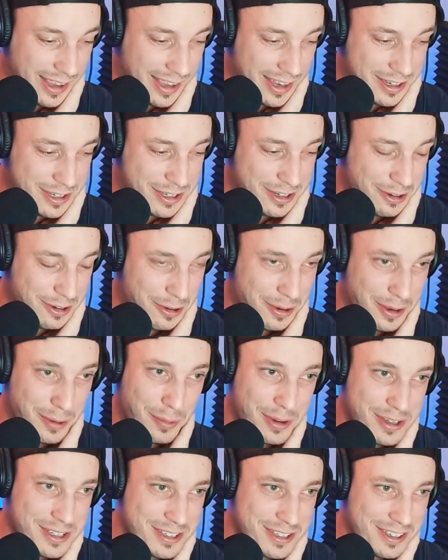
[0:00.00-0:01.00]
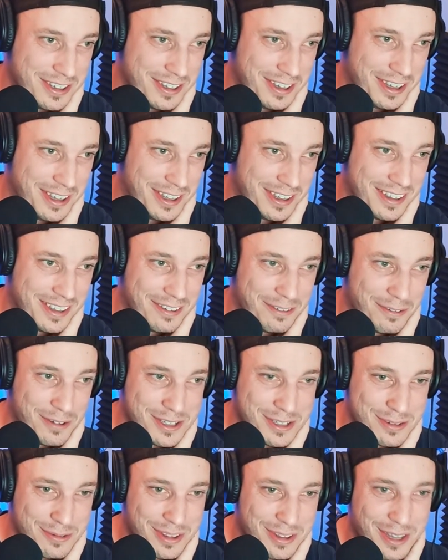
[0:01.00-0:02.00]
And it
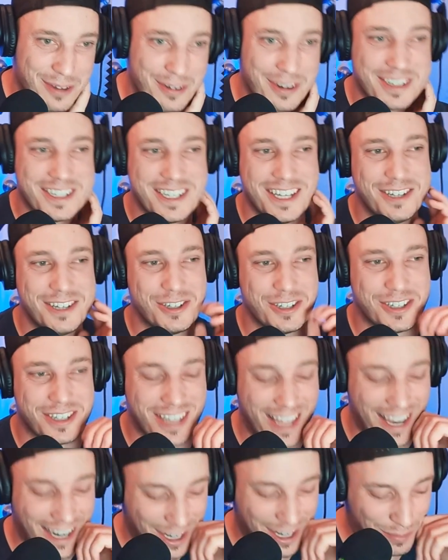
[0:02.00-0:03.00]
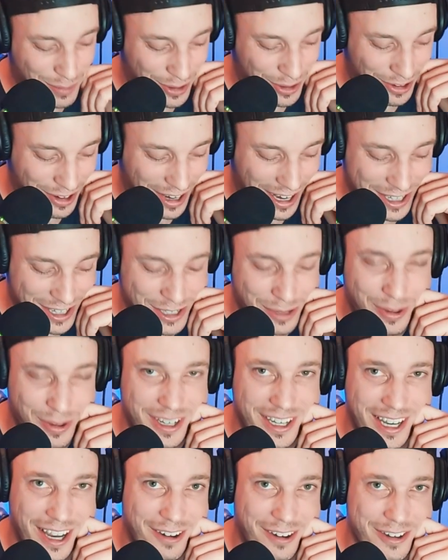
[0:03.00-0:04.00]
wasn't without its hitches. That computer actually
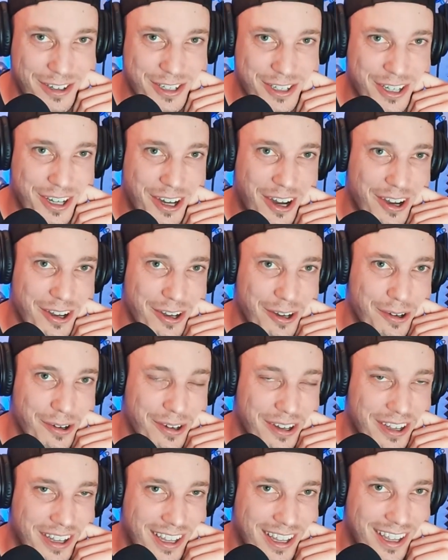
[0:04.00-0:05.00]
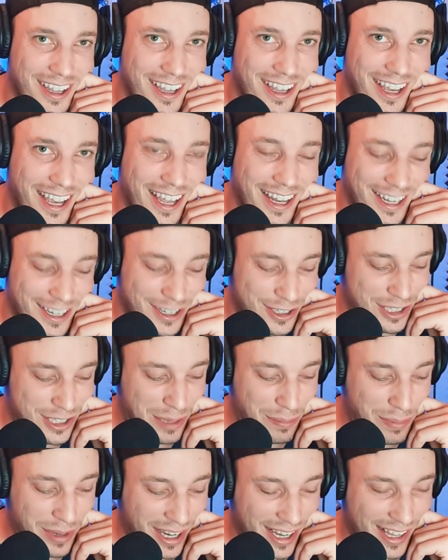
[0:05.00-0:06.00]
went down to Chicago, and in
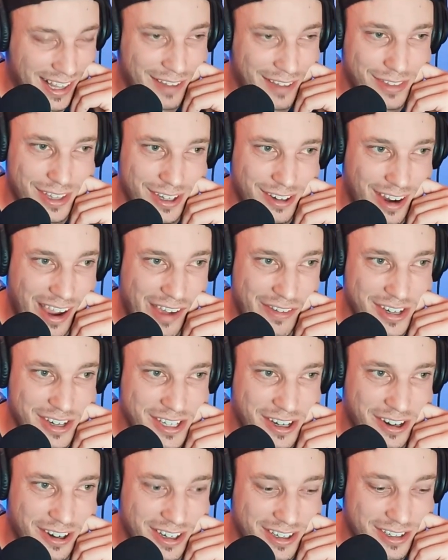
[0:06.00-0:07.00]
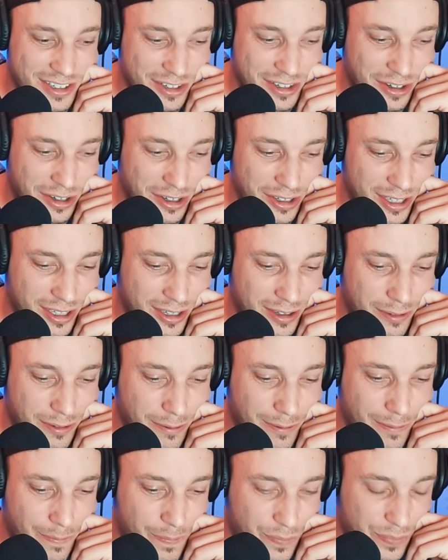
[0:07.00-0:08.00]
shipping I left the graphics card installed,
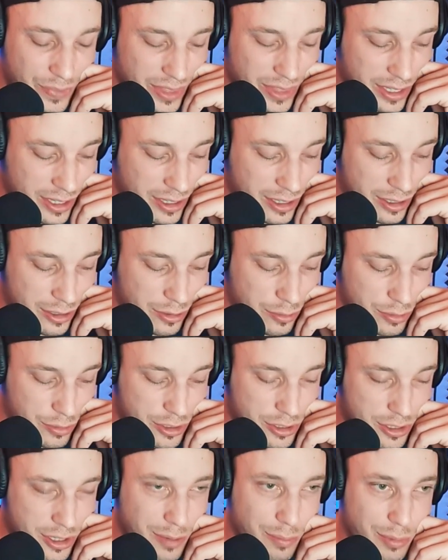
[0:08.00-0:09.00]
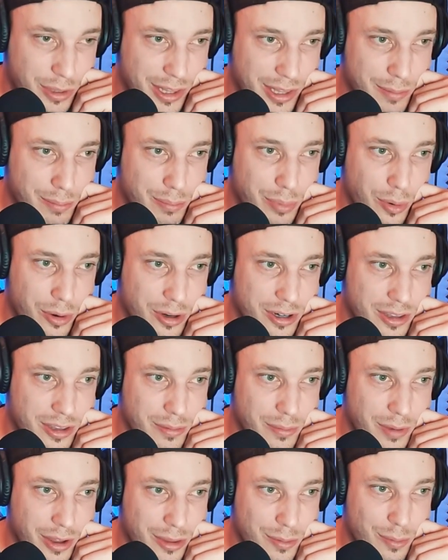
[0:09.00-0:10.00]
which completely borked
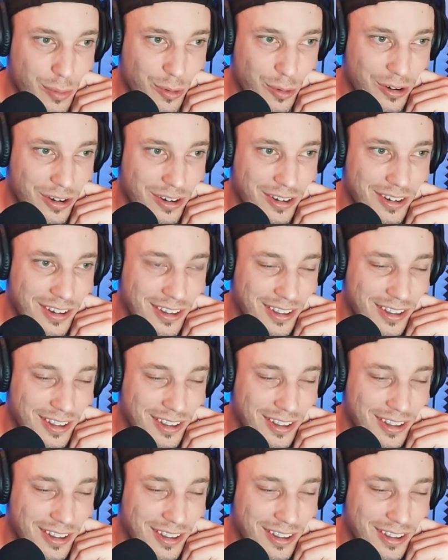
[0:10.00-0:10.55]
the motherboard